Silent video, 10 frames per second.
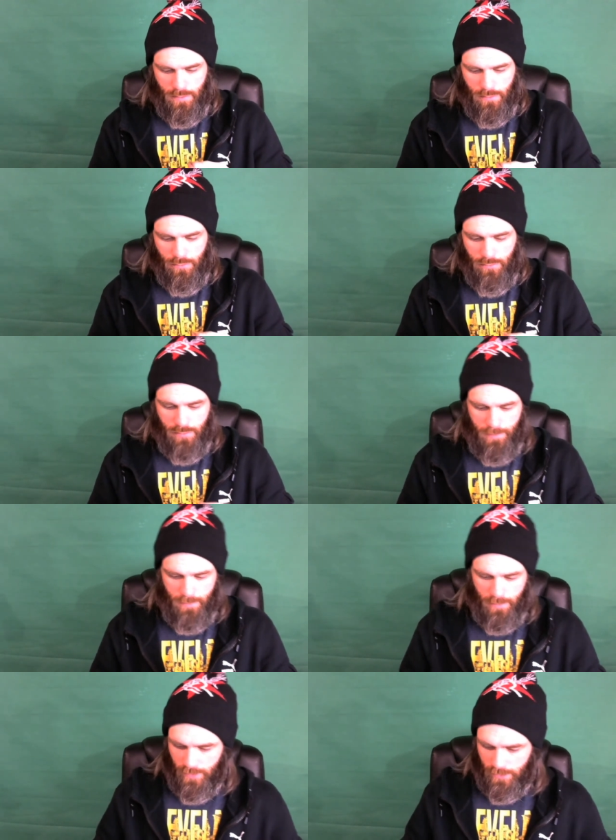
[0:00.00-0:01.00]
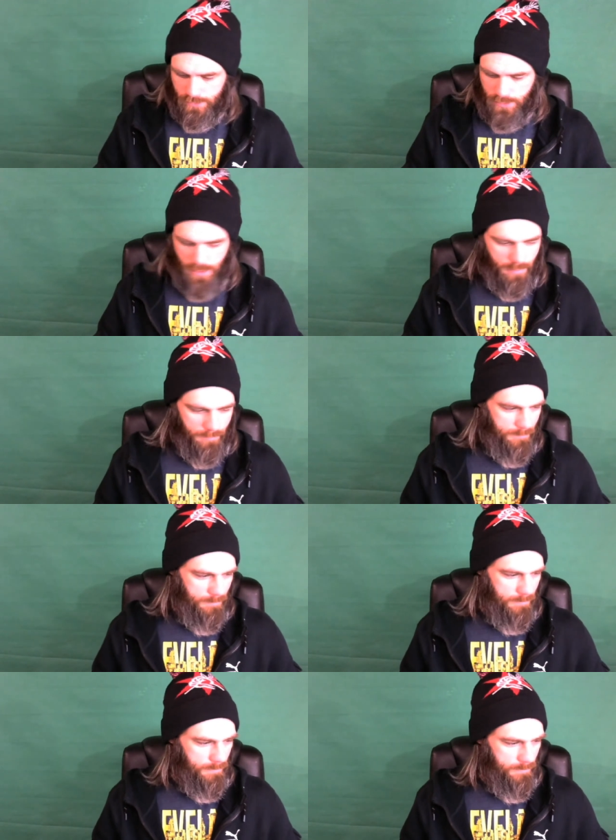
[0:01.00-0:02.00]
Ooh, that motherfucker's sharp.
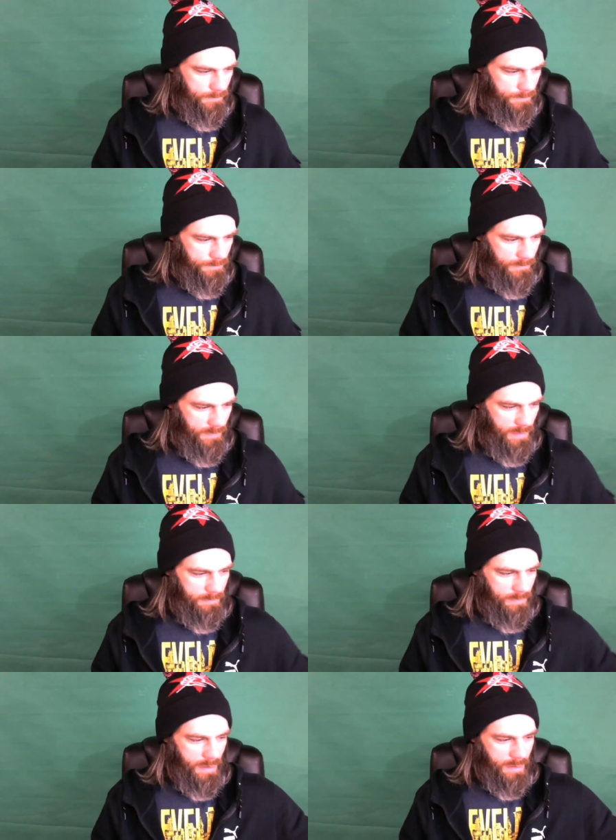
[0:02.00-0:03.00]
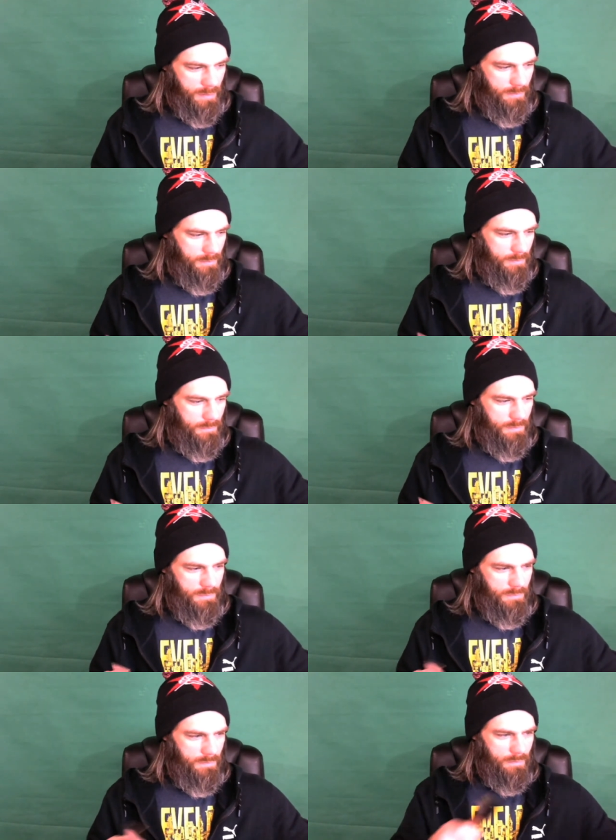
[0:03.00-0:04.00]
Seems like. what
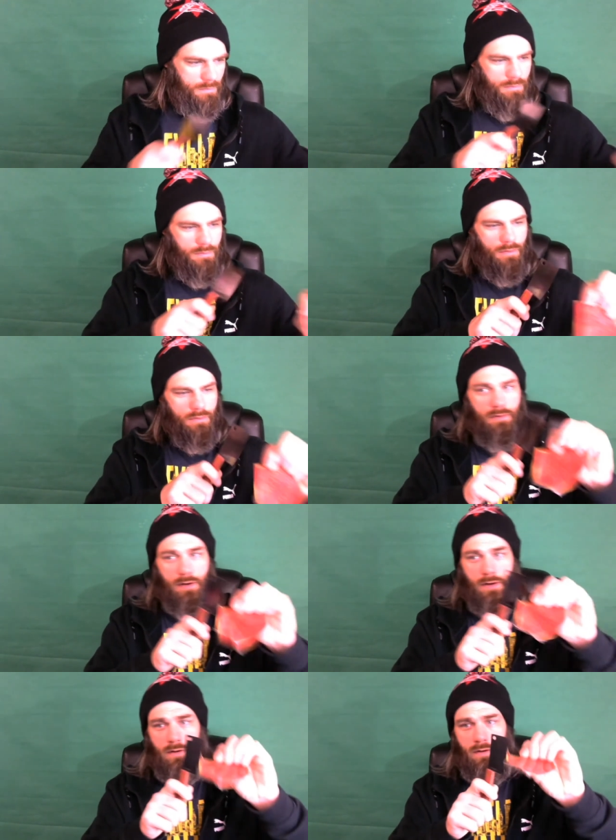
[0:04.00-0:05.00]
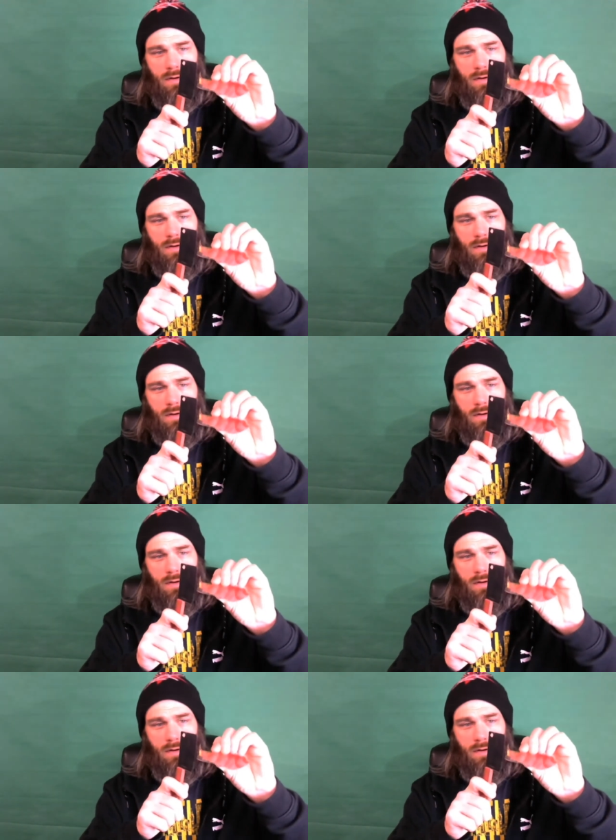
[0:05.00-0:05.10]
does this do? A little sticker?